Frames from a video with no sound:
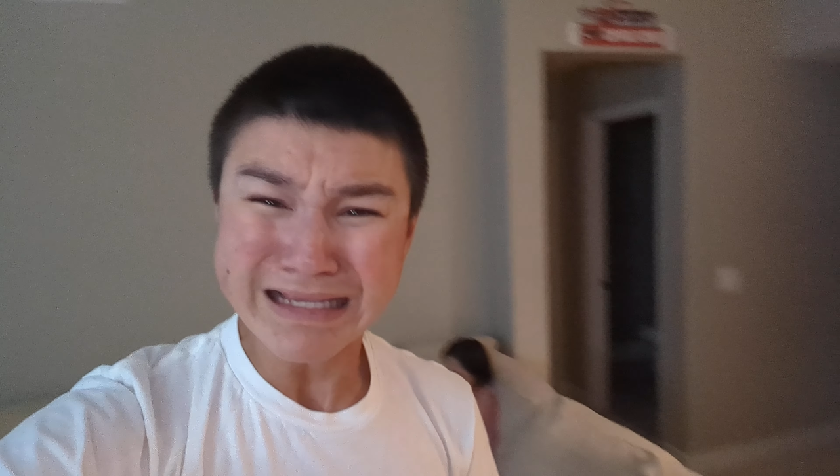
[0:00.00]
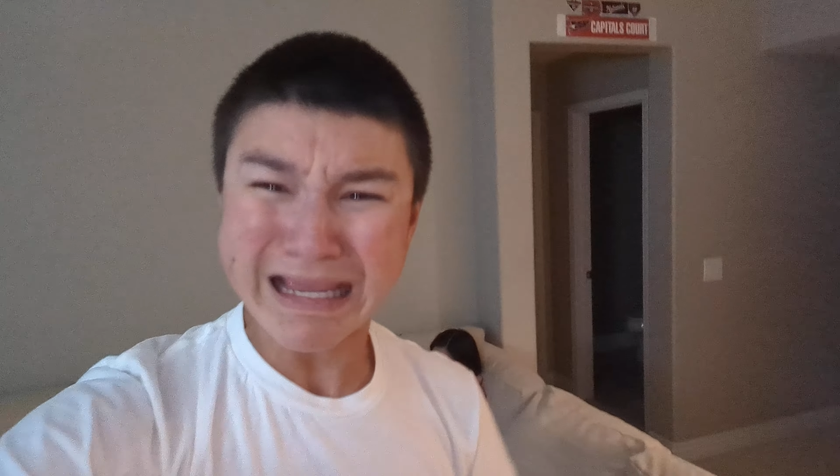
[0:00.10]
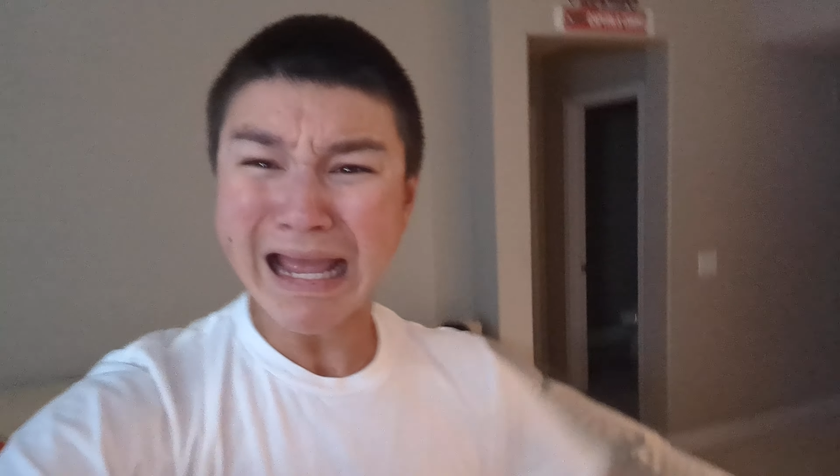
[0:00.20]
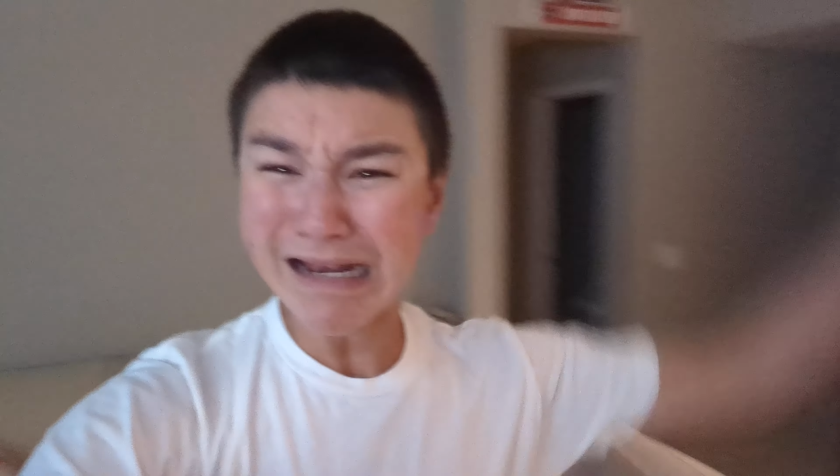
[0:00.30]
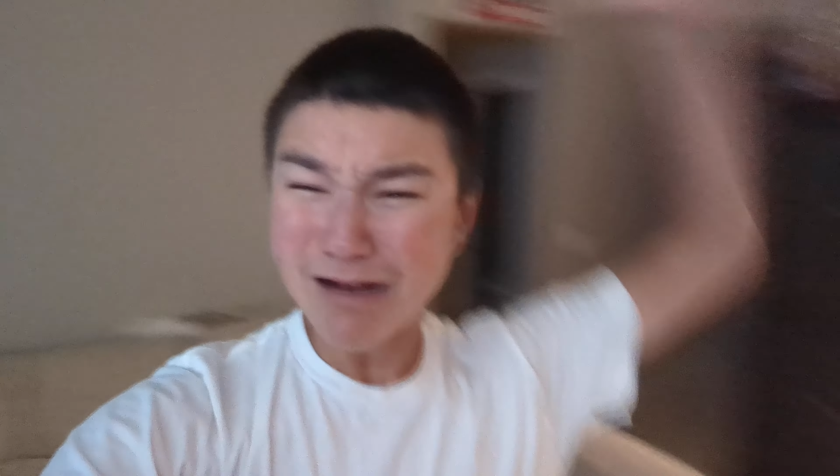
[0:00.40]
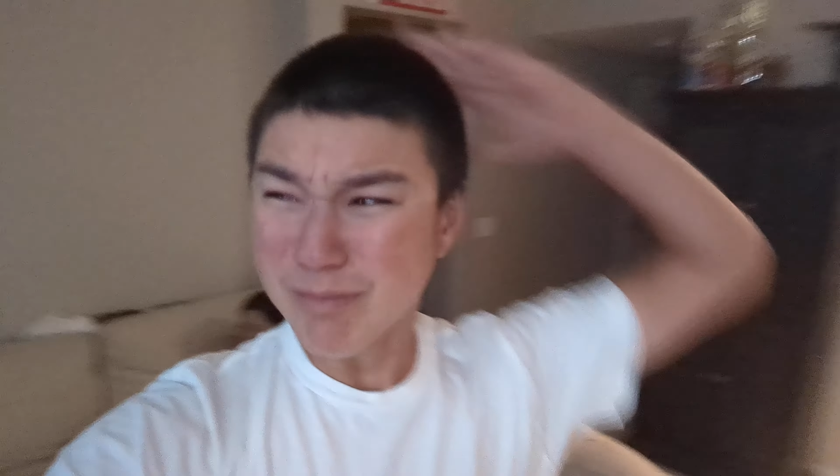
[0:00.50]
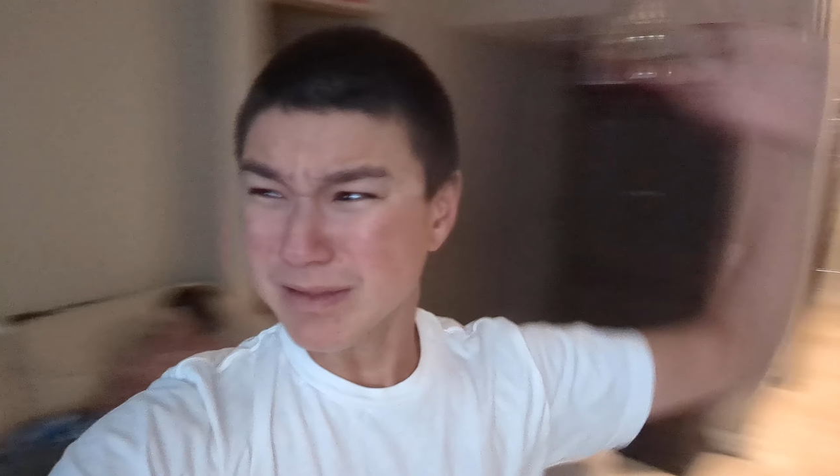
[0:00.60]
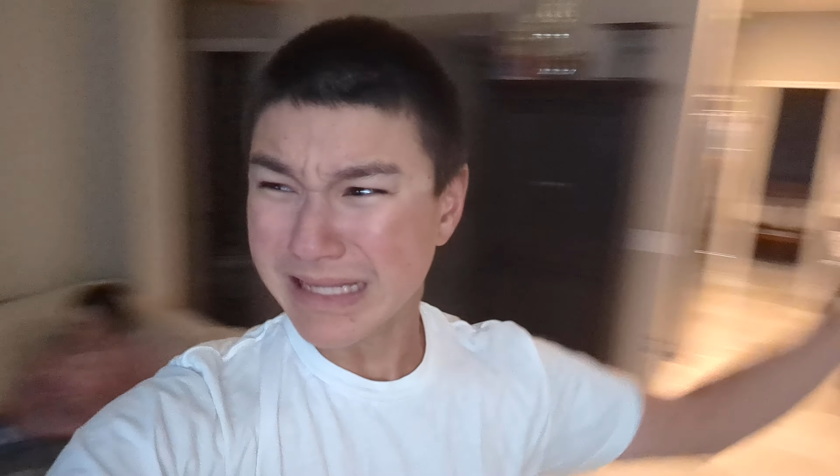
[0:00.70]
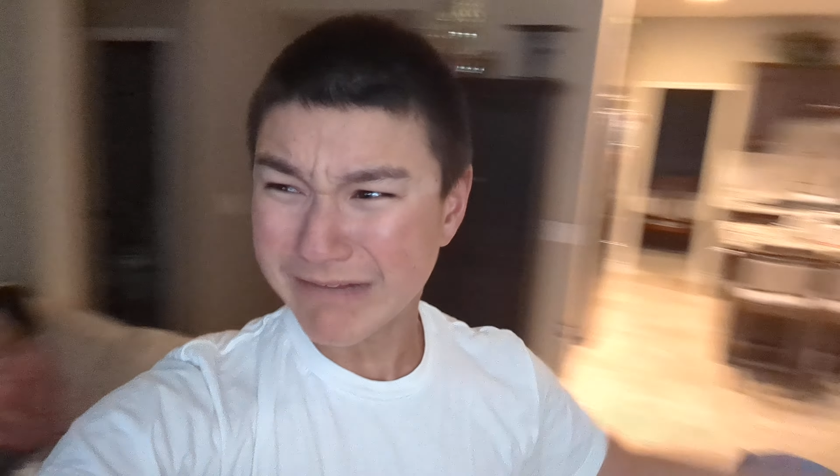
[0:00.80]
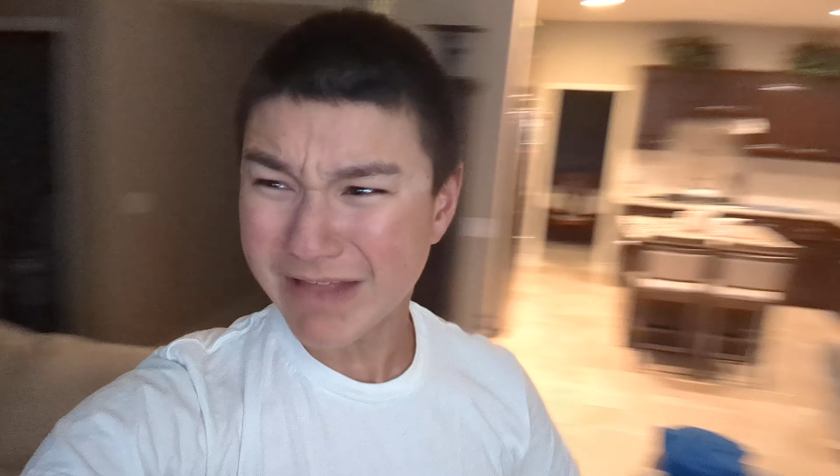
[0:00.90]
Can you
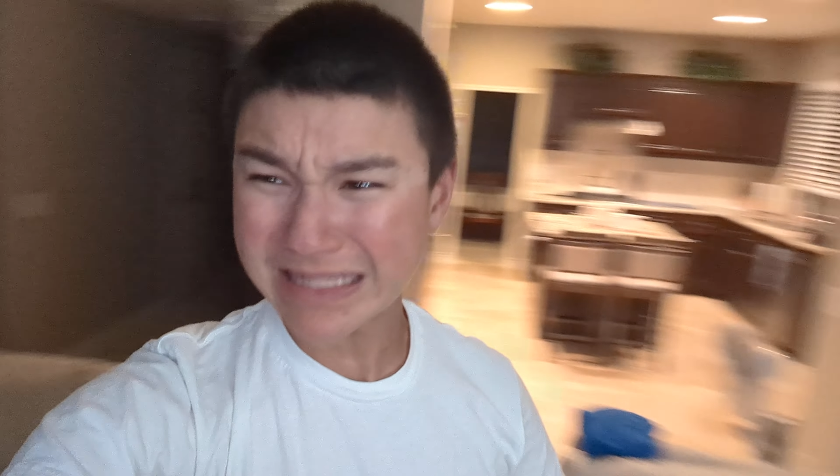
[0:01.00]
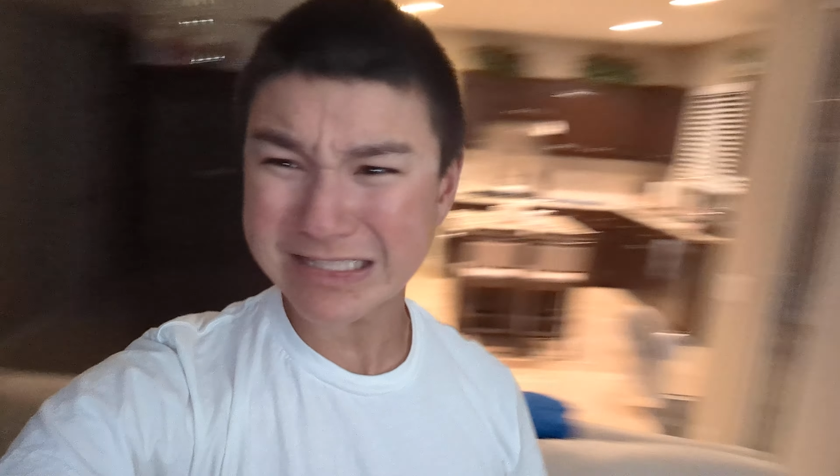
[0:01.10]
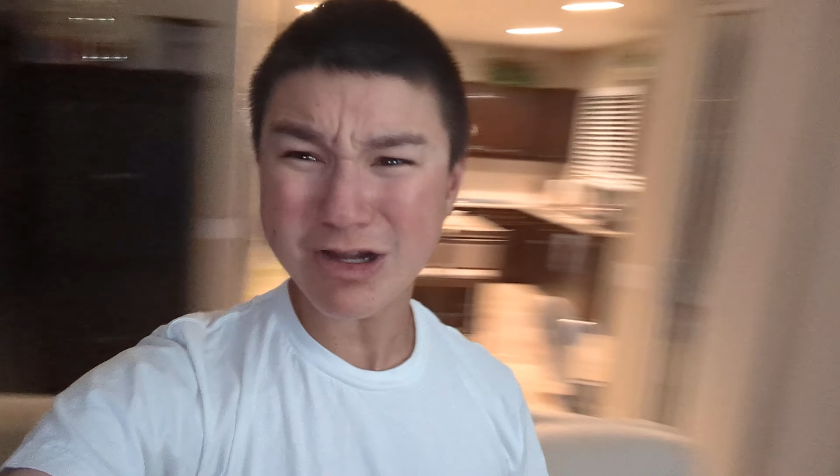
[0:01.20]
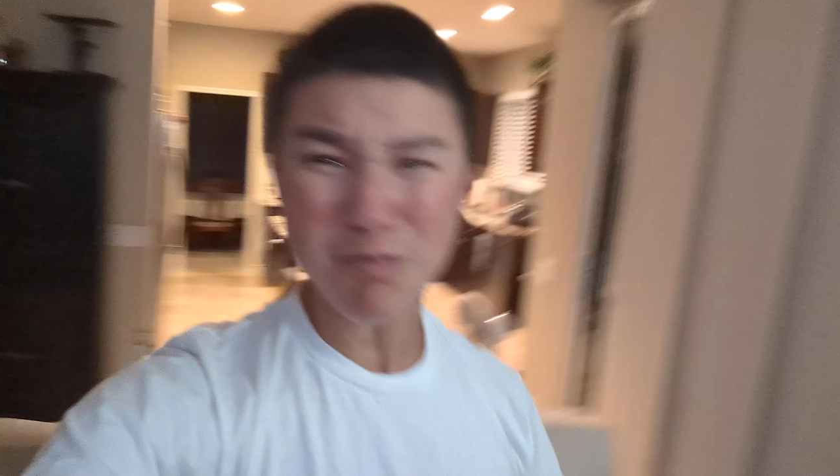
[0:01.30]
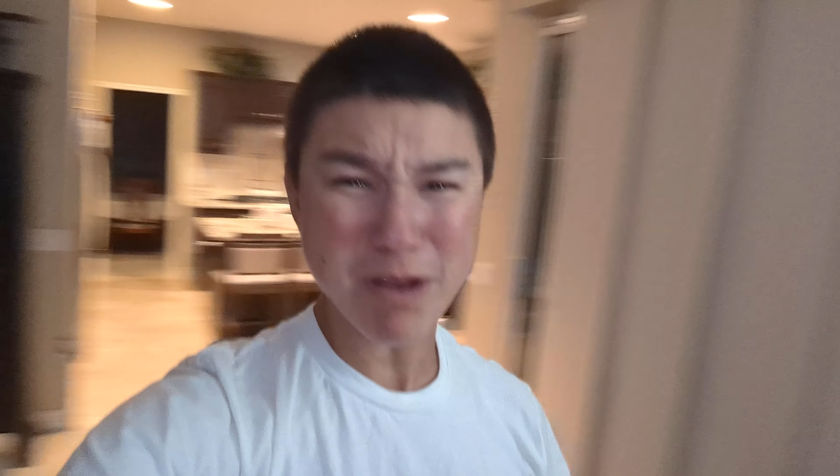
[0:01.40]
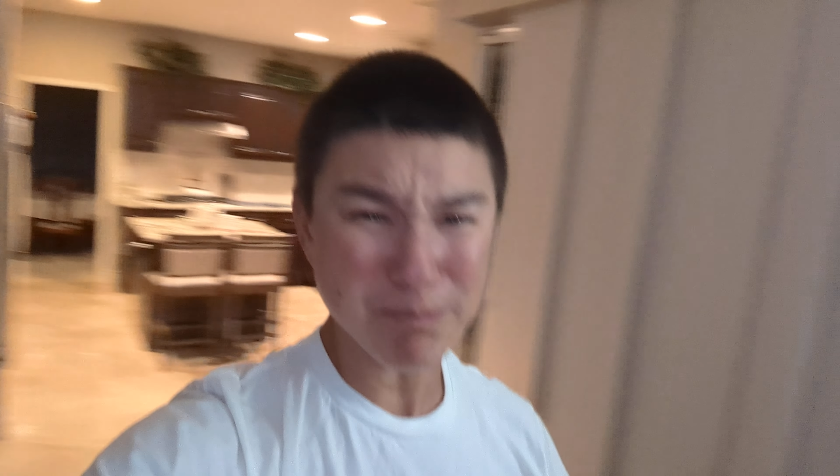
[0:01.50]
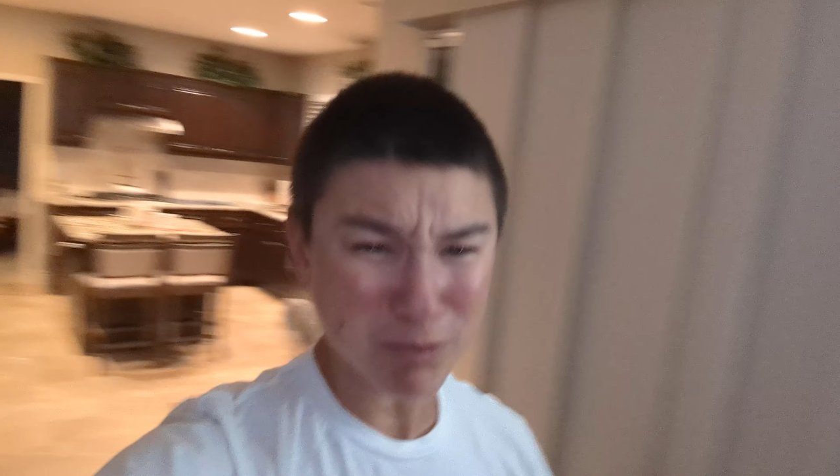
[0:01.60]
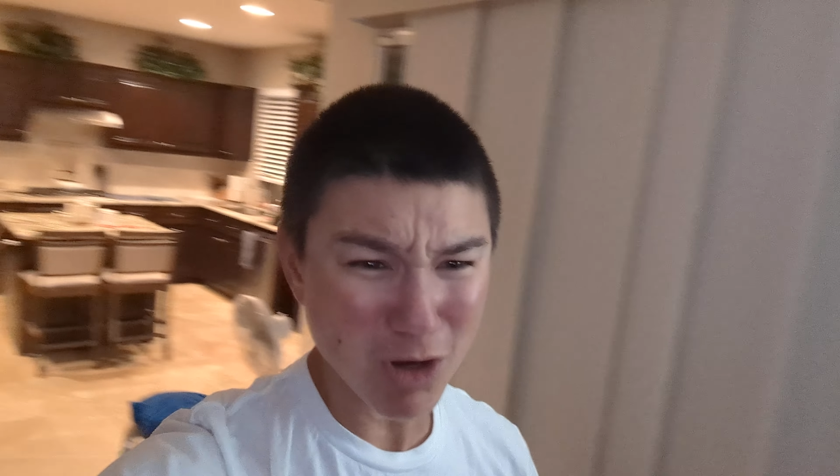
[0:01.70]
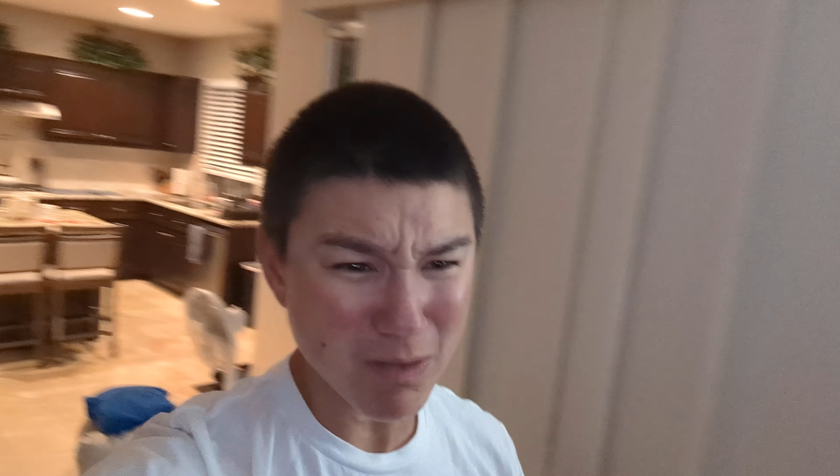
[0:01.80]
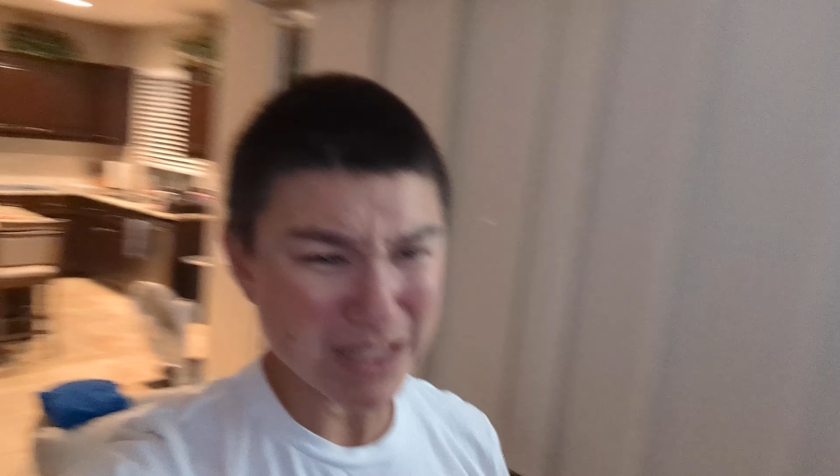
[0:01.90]
believe that stupid
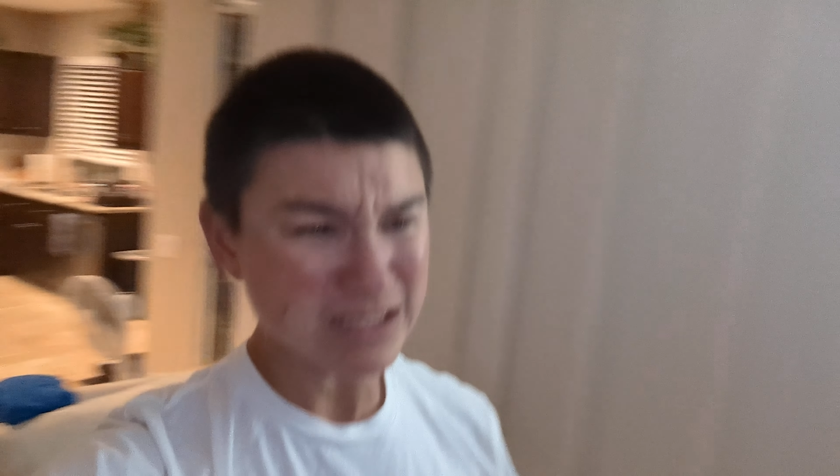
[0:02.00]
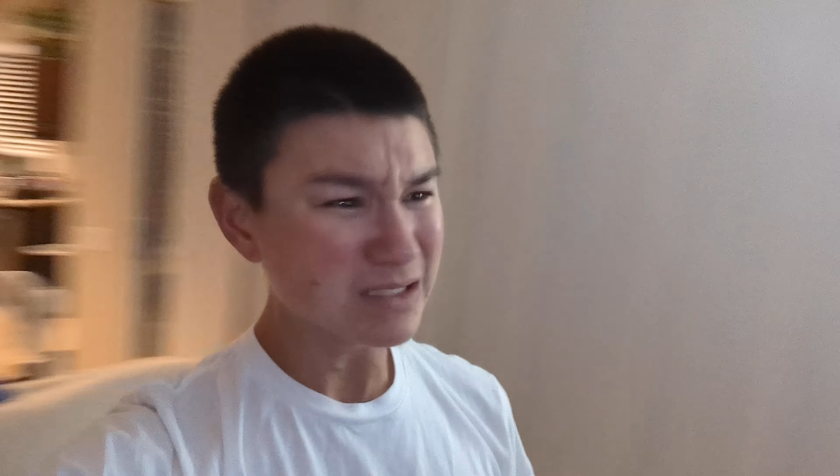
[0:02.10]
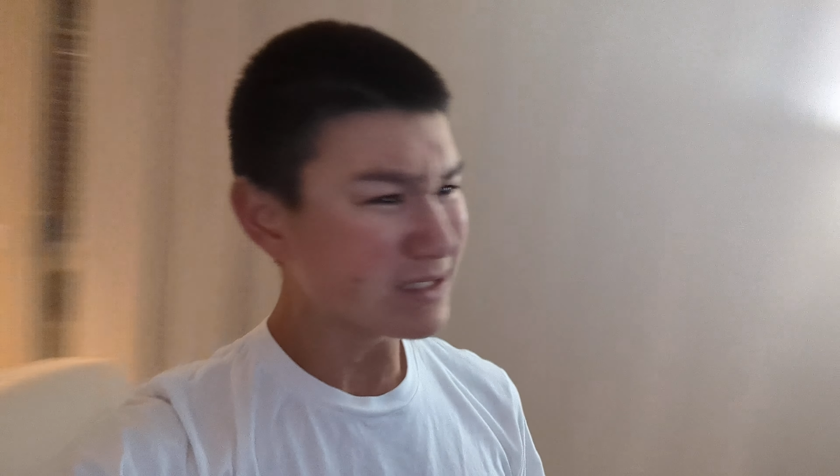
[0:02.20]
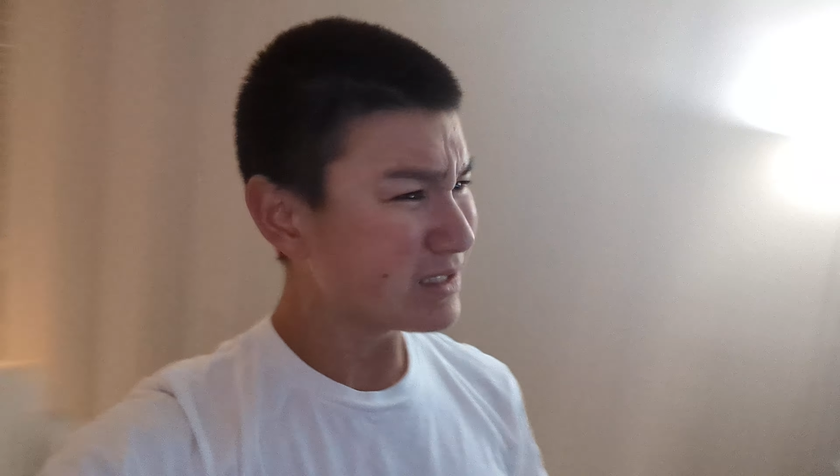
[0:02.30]
Bruins?